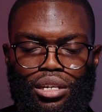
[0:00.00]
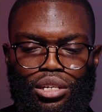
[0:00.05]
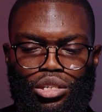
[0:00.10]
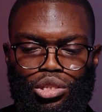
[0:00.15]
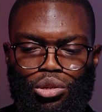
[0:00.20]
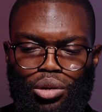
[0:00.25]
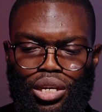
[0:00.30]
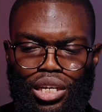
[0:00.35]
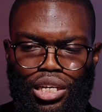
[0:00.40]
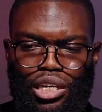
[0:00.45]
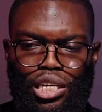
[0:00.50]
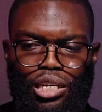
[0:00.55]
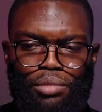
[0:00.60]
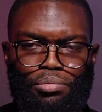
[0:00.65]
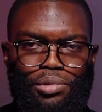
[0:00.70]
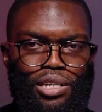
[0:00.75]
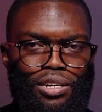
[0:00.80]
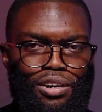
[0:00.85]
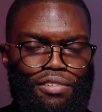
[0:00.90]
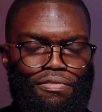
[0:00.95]
So he
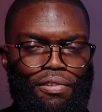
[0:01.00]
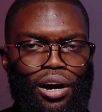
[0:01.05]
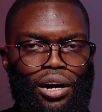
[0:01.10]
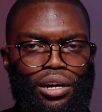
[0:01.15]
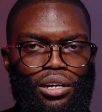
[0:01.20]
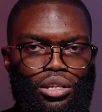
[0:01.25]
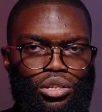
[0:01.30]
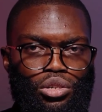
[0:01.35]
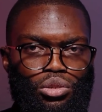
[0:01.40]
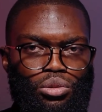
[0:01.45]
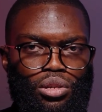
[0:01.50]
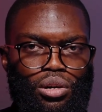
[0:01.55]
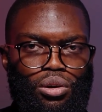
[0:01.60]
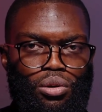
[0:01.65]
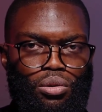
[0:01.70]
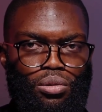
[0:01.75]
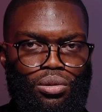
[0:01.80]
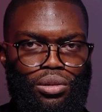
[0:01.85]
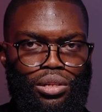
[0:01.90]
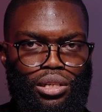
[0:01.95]
keeps referring to the
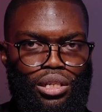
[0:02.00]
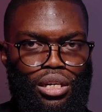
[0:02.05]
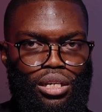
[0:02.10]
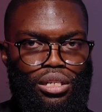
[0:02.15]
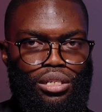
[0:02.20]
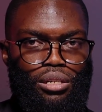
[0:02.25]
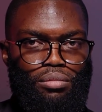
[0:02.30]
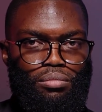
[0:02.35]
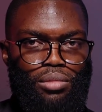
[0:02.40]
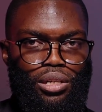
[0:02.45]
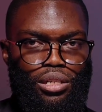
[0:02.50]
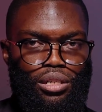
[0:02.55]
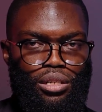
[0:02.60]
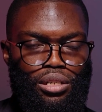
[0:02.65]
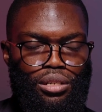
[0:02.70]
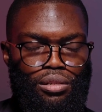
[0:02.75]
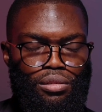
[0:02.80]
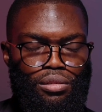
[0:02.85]
Old Testament.